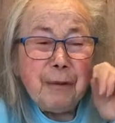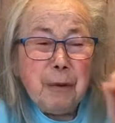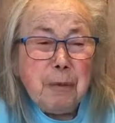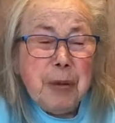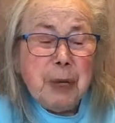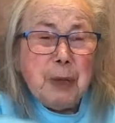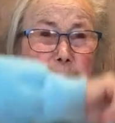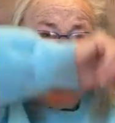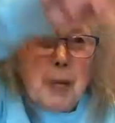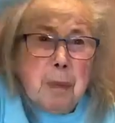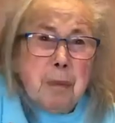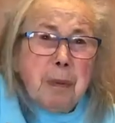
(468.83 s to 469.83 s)
And for me
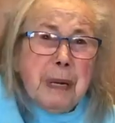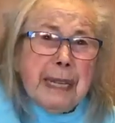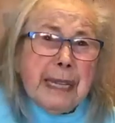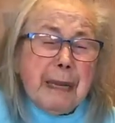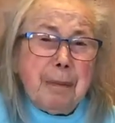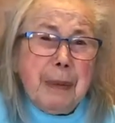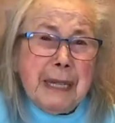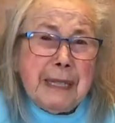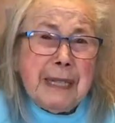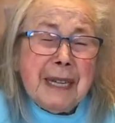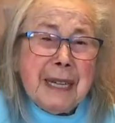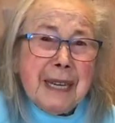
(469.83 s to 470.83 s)
to jump a little
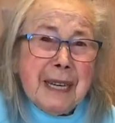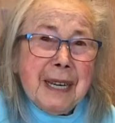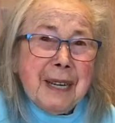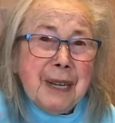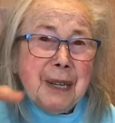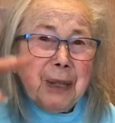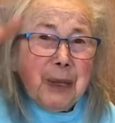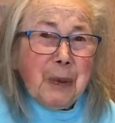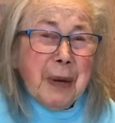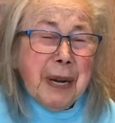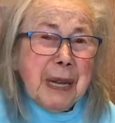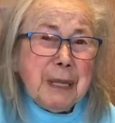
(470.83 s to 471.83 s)
bit
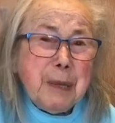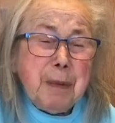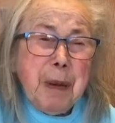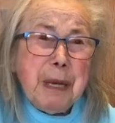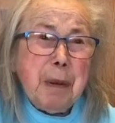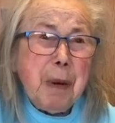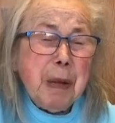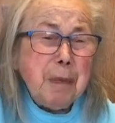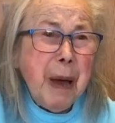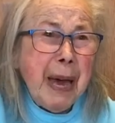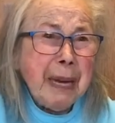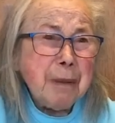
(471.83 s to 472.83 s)
to when I'll speak
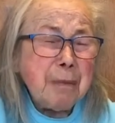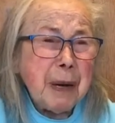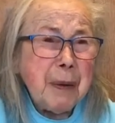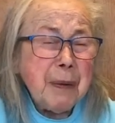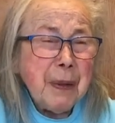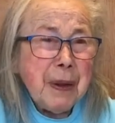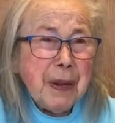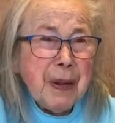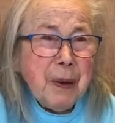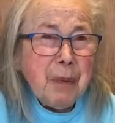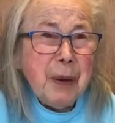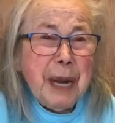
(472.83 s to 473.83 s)
about Panama,
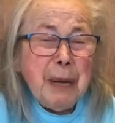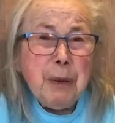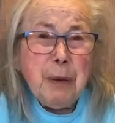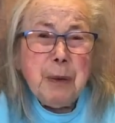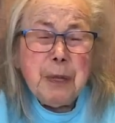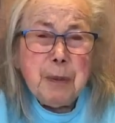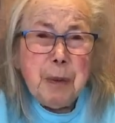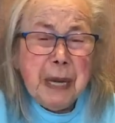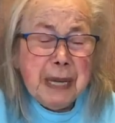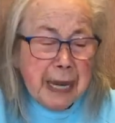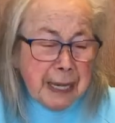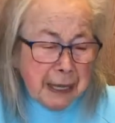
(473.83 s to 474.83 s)
when I couldn't
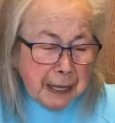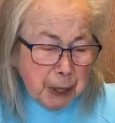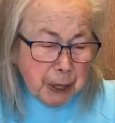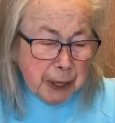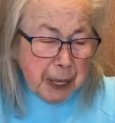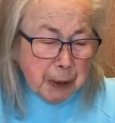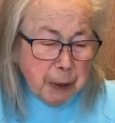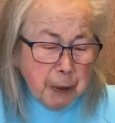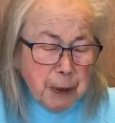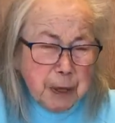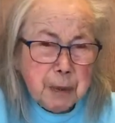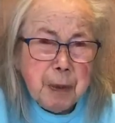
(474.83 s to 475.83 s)
speak English and I
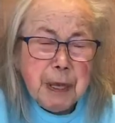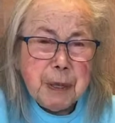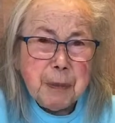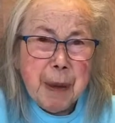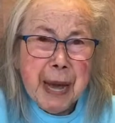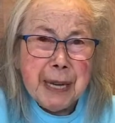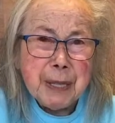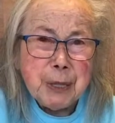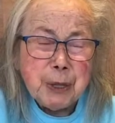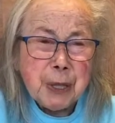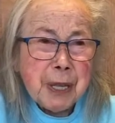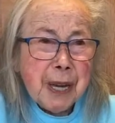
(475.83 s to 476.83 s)
couldn't speak
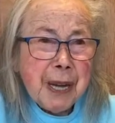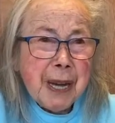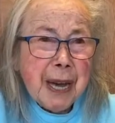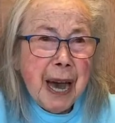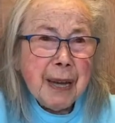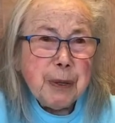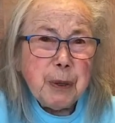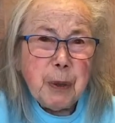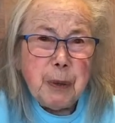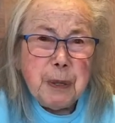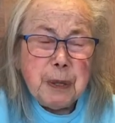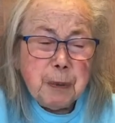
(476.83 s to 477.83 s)
Spanish, I
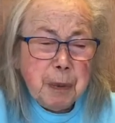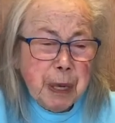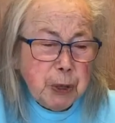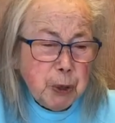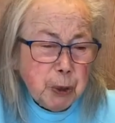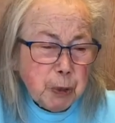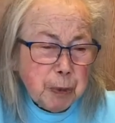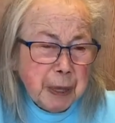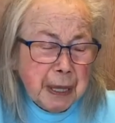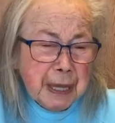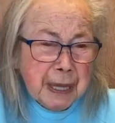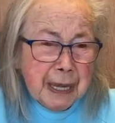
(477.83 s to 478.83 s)
could only speak
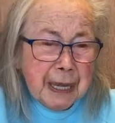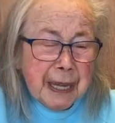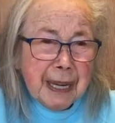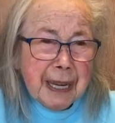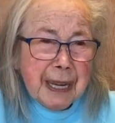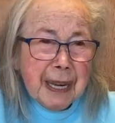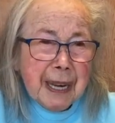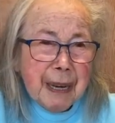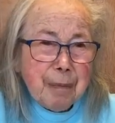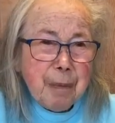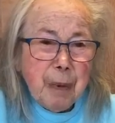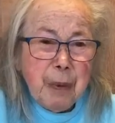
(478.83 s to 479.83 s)
German,
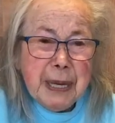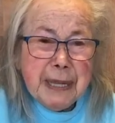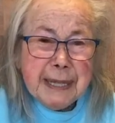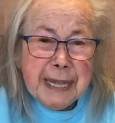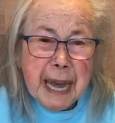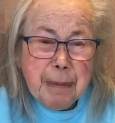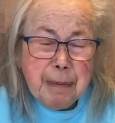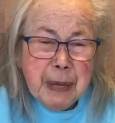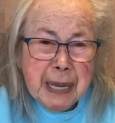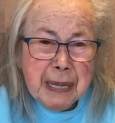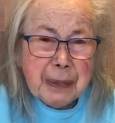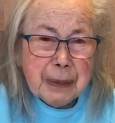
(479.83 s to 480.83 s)
but we escaped